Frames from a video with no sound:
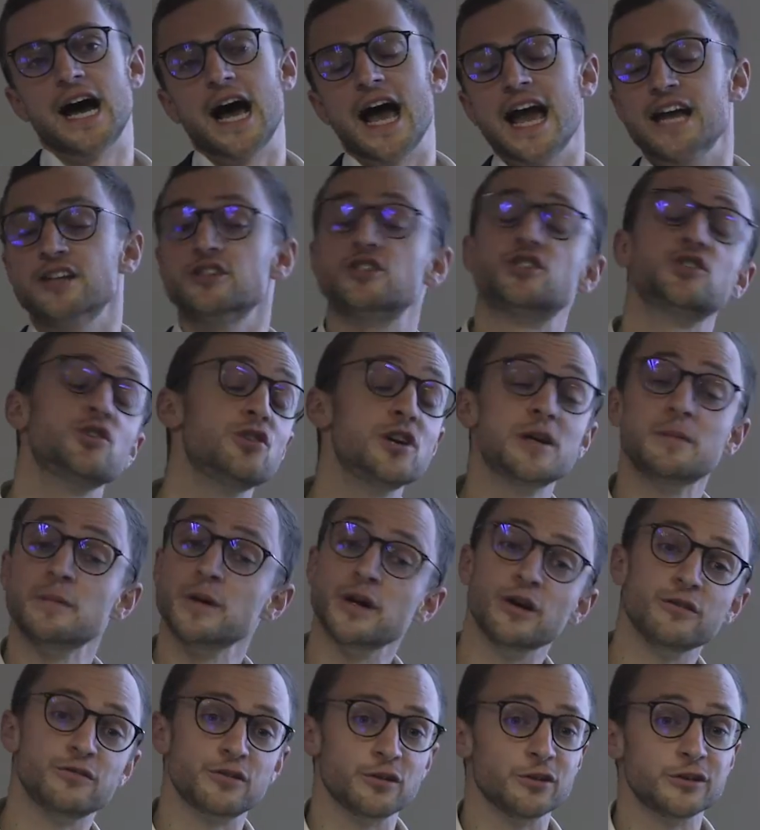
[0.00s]

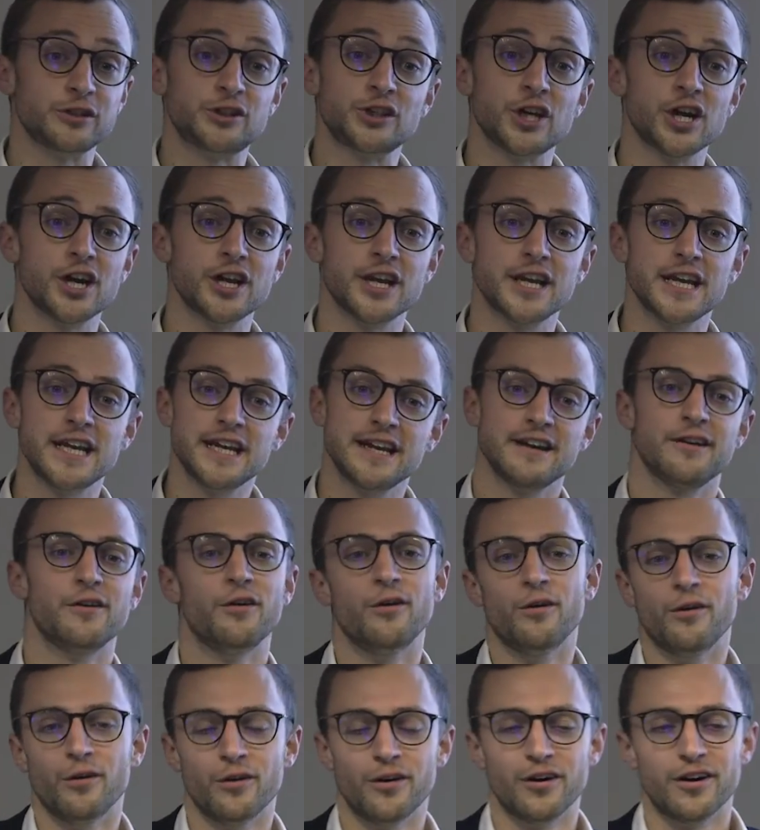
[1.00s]
enjoyment of your journey
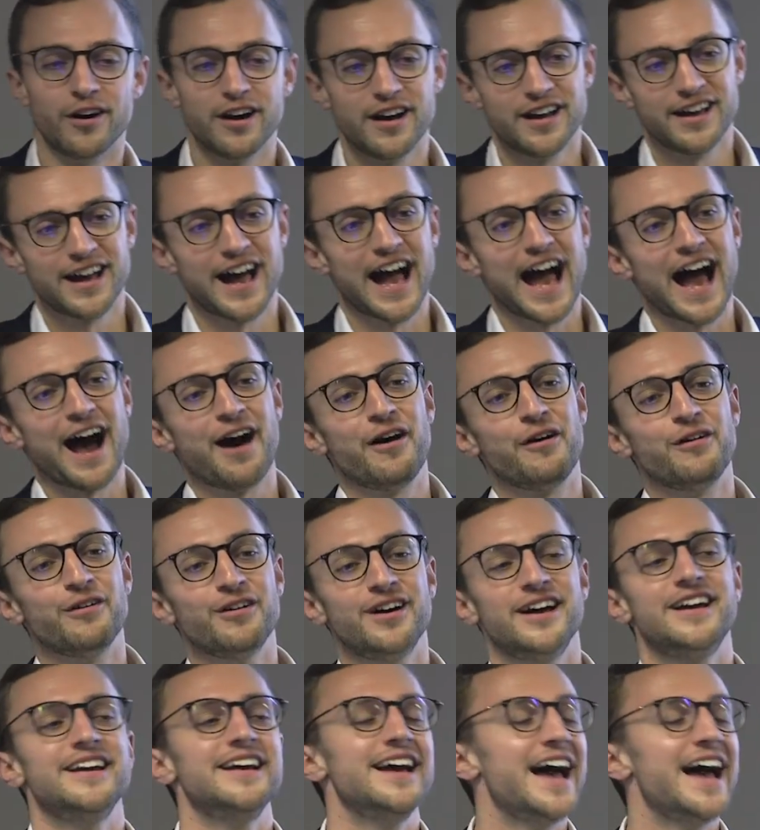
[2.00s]
or how